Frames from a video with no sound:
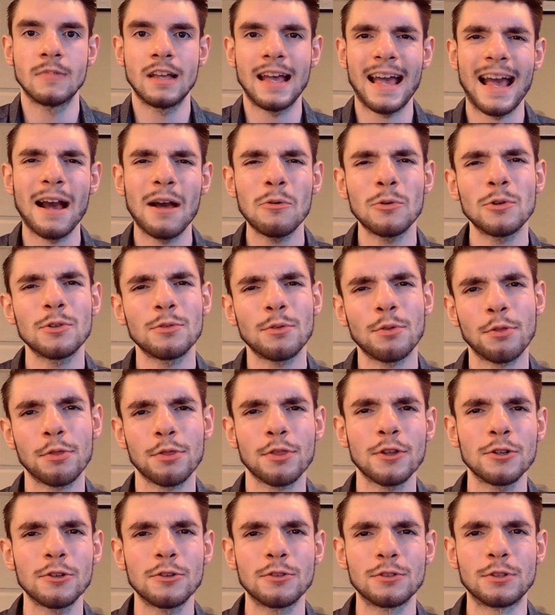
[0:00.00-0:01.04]
Our
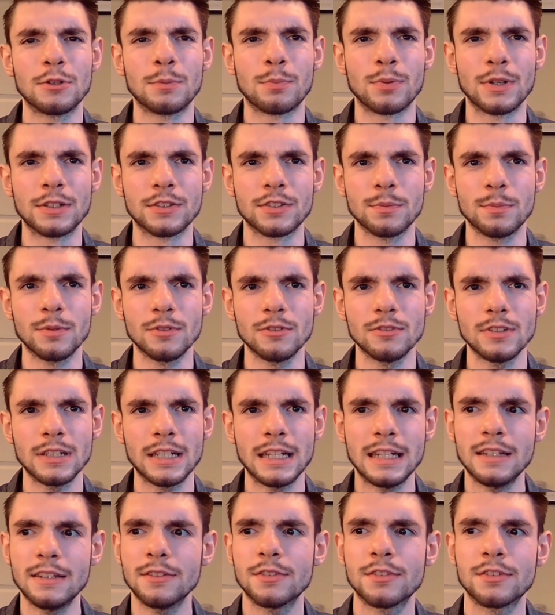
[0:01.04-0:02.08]
third principle
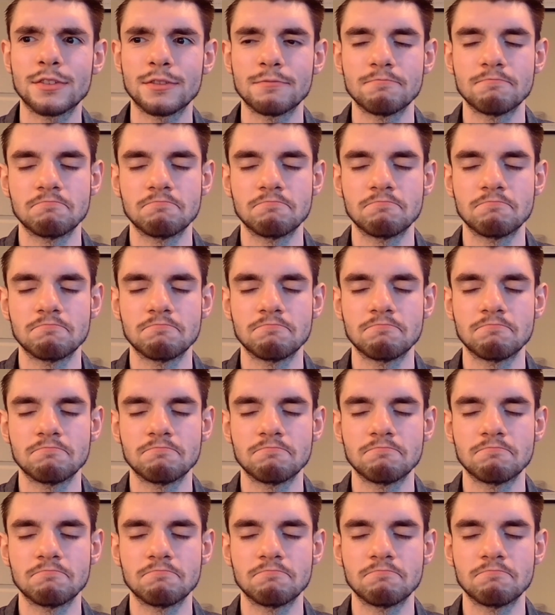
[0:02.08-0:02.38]
is...